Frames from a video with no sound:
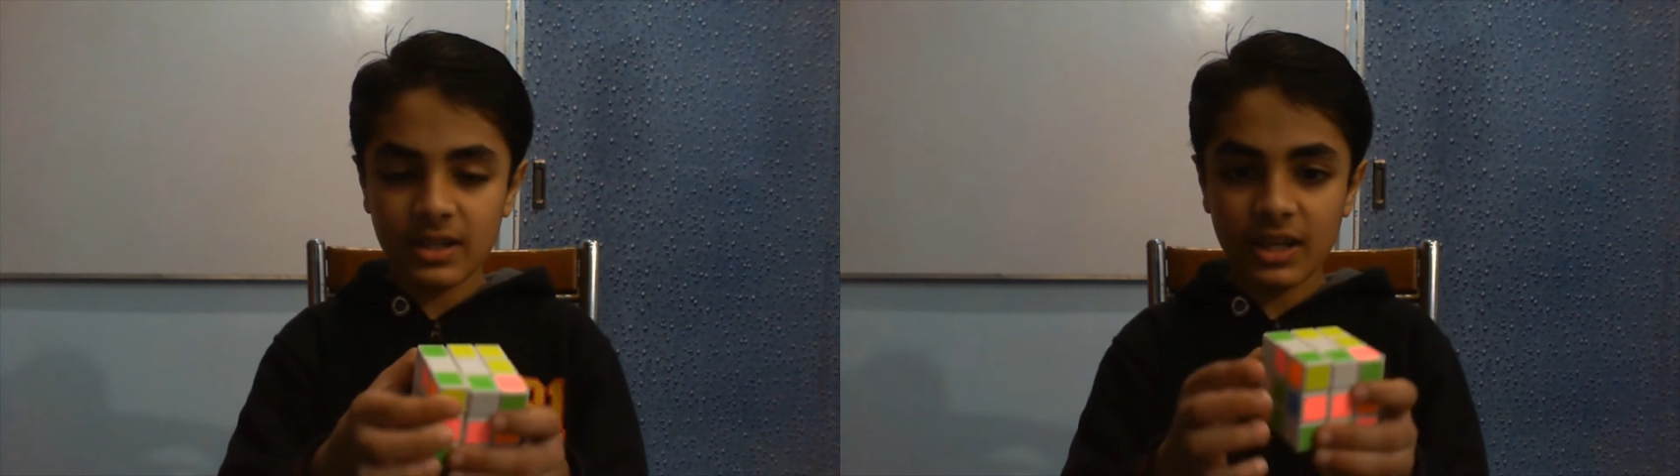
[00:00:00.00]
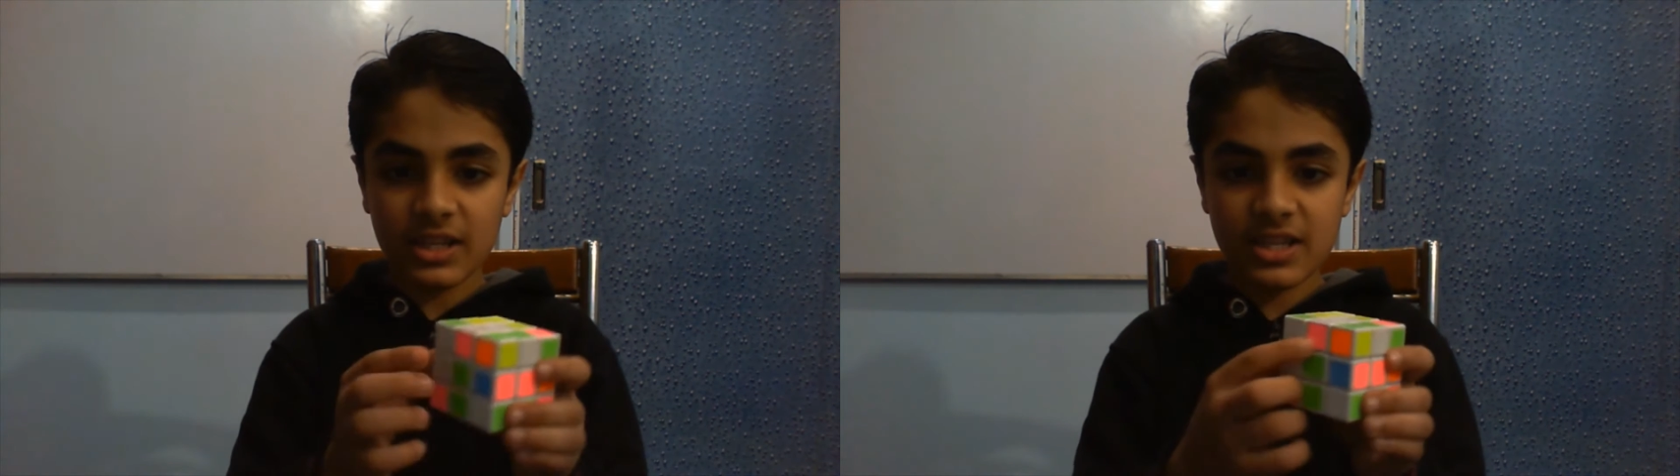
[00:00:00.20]

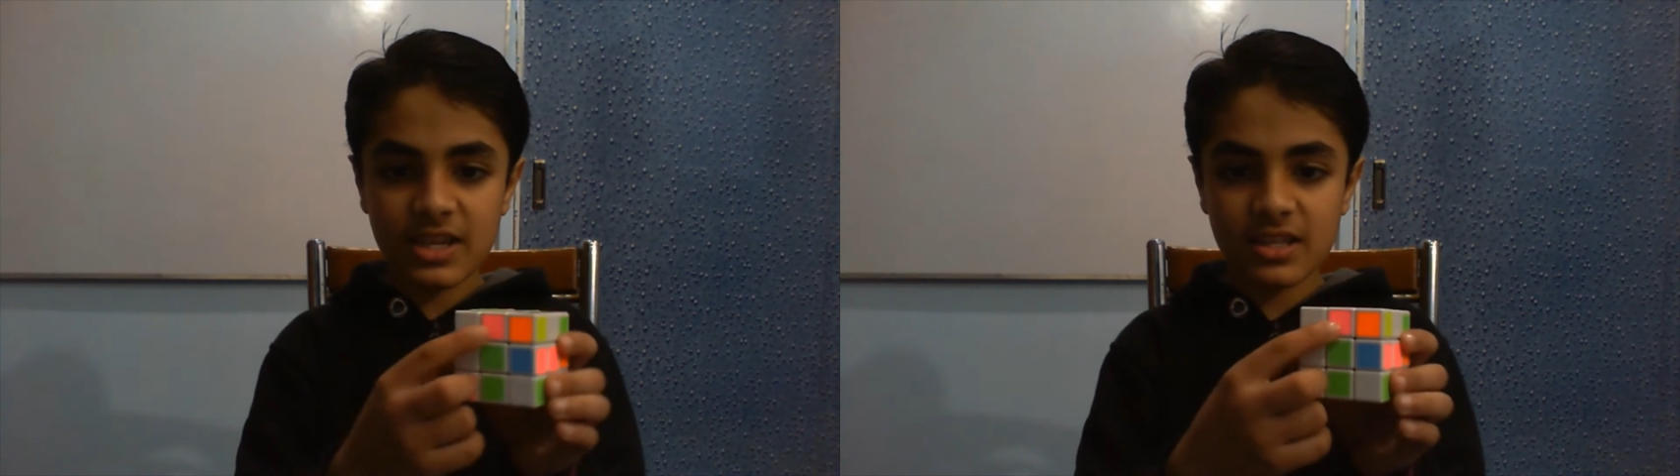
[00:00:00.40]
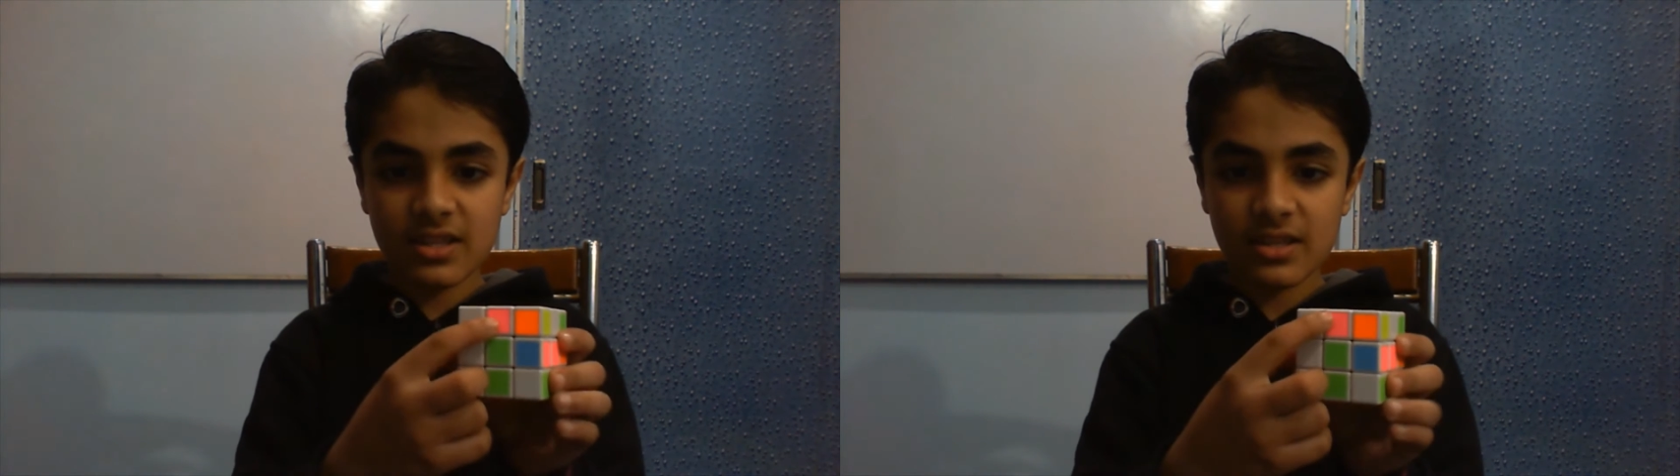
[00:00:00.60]
And
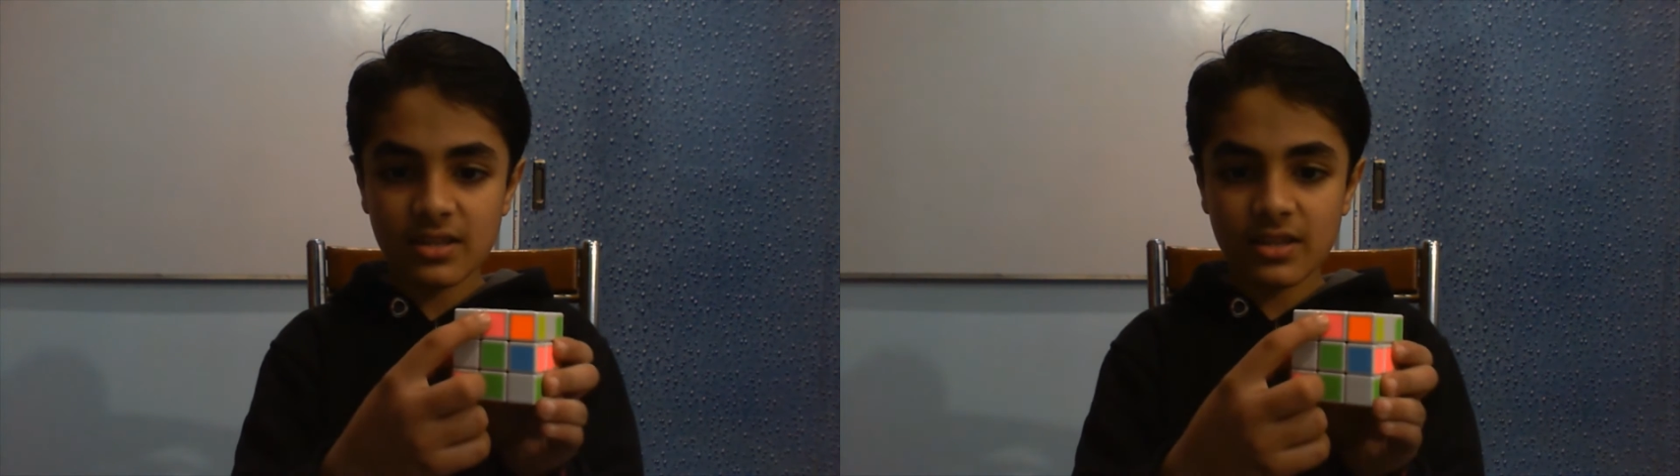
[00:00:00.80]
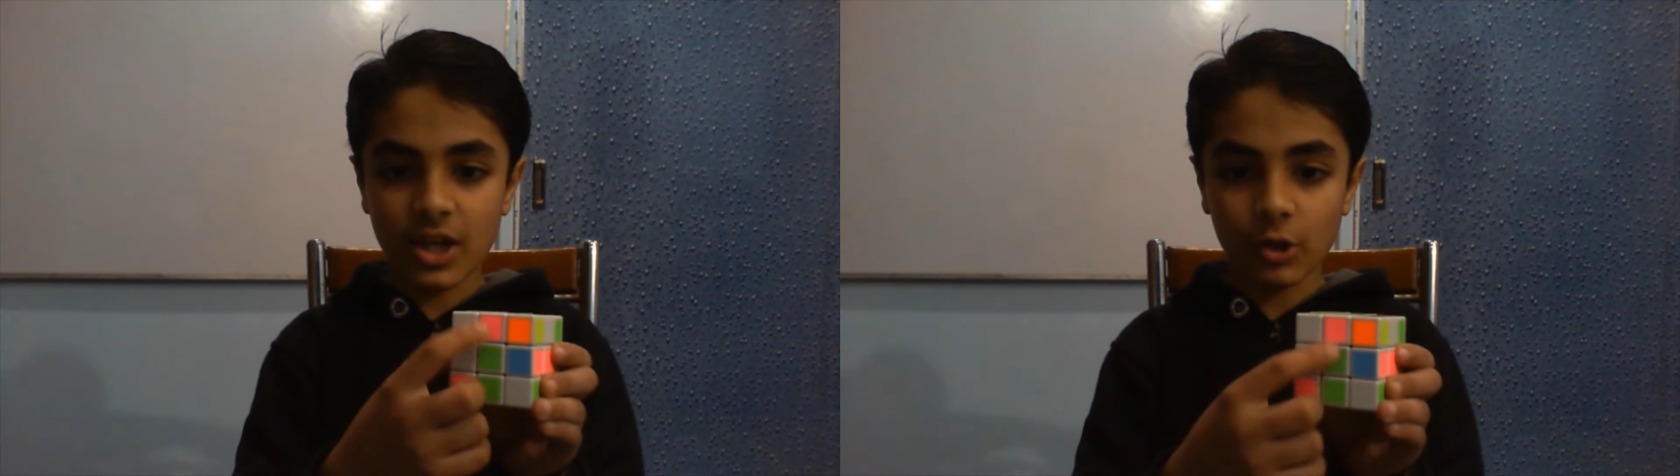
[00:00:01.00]
then
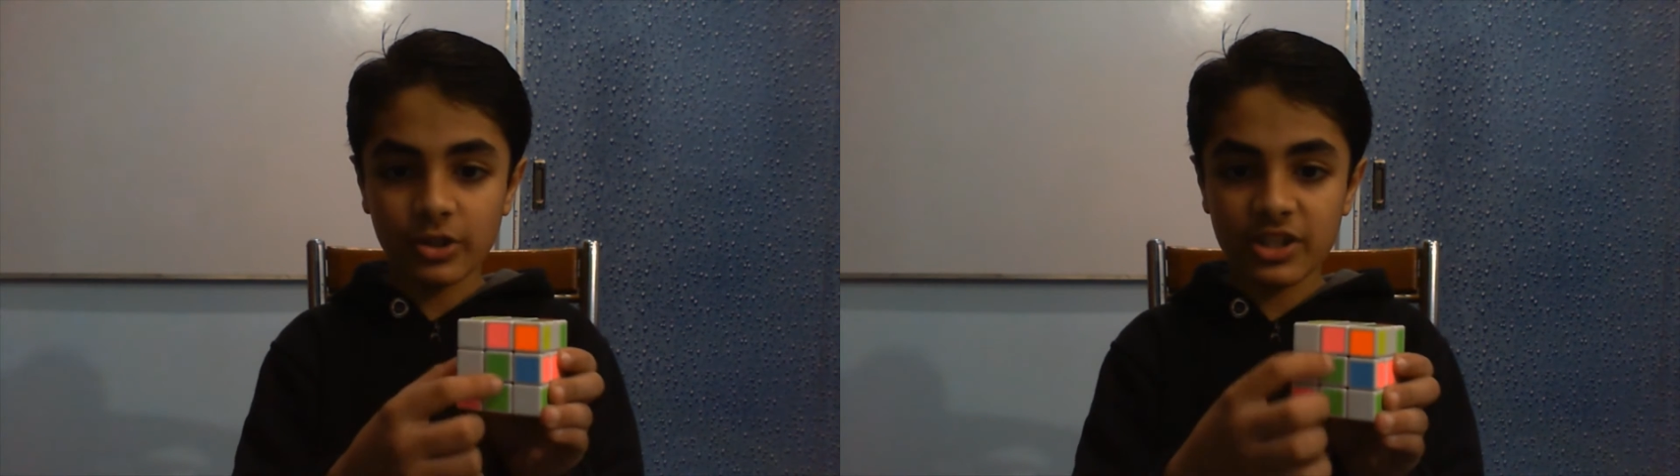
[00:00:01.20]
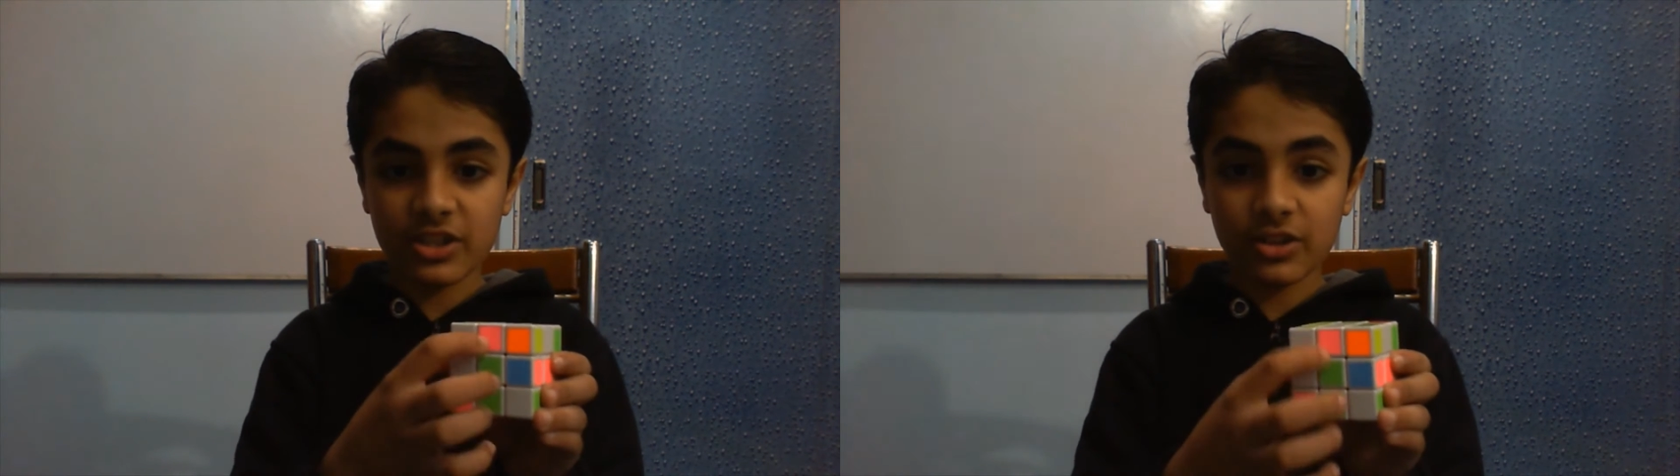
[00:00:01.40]
now
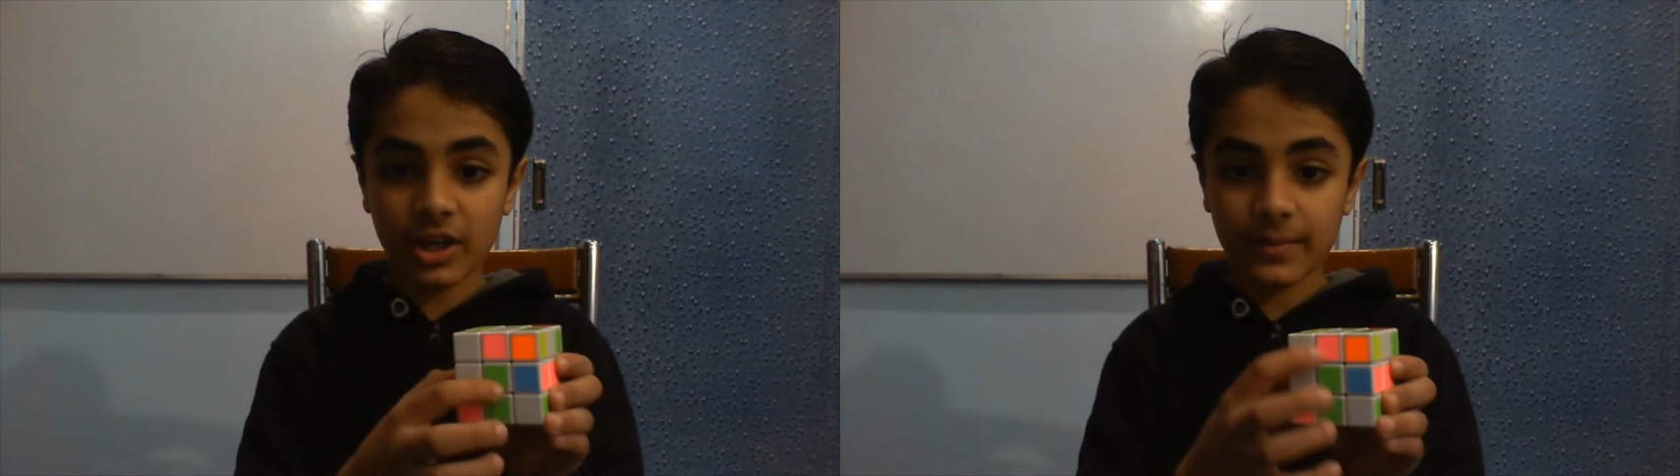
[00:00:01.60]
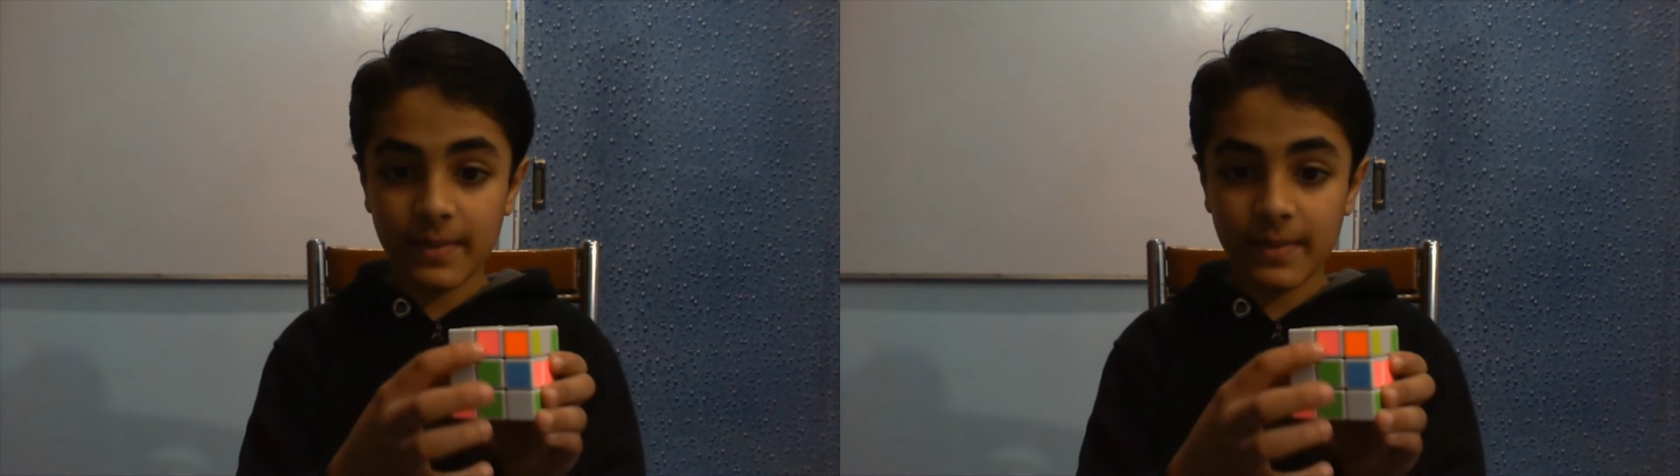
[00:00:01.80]
it's not